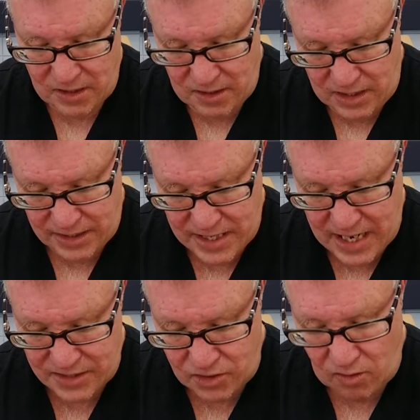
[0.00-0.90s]

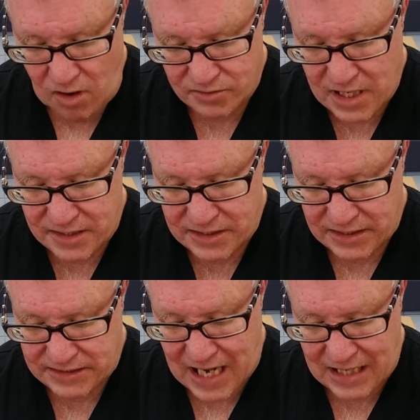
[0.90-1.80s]
Again, they're all done the
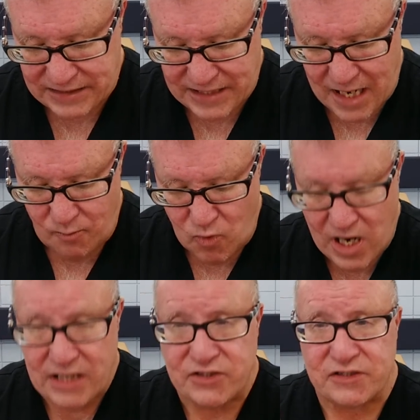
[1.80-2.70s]
exact same
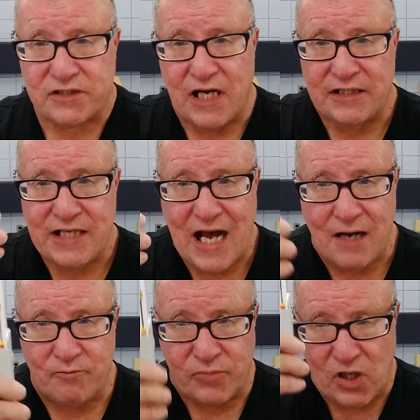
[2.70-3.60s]
way, just like
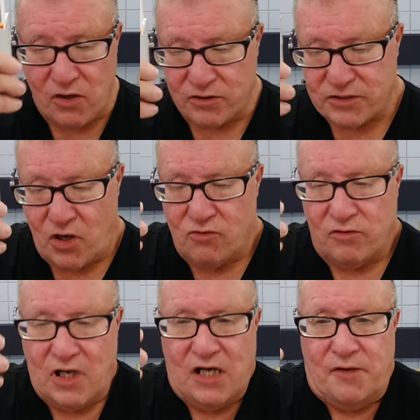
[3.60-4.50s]
that. Blow
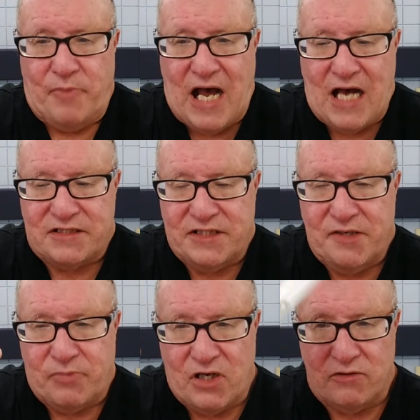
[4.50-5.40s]
total lung capacity,
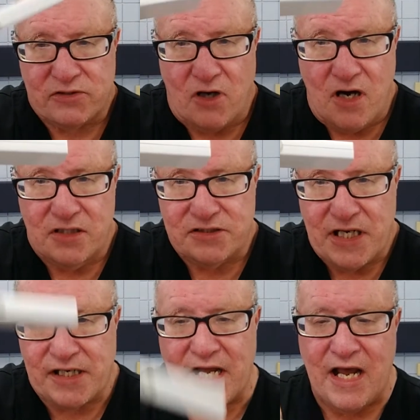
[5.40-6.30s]
blow as hard as
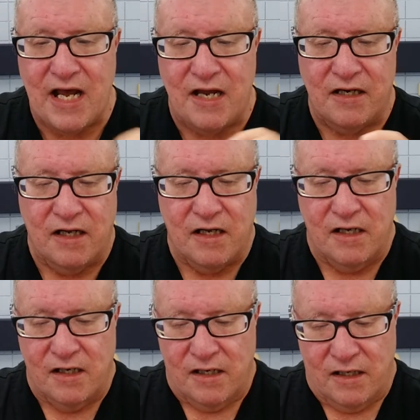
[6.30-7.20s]
they can.
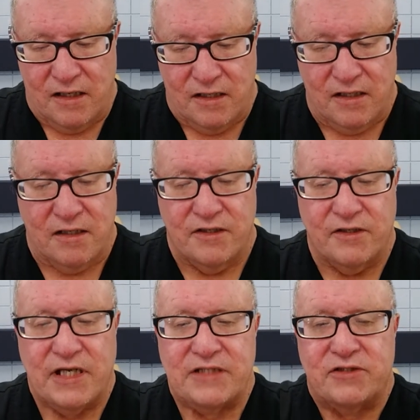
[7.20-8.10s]

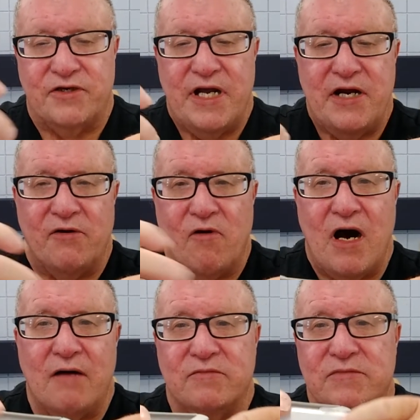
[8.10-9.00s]
You get your needle
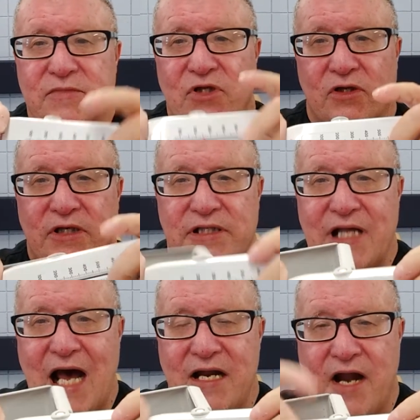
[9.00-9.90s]
up. You look at
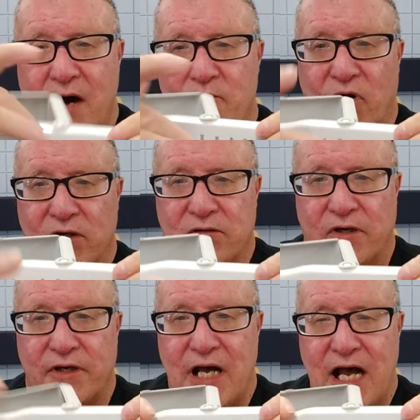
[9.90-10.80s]
that number,
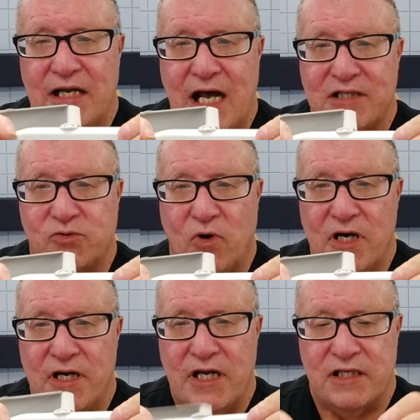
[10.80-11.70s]
okay, and that's what
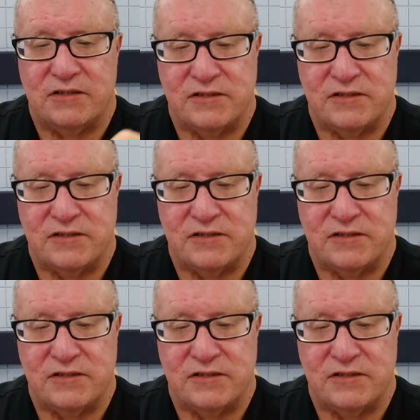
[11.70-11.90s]
it is.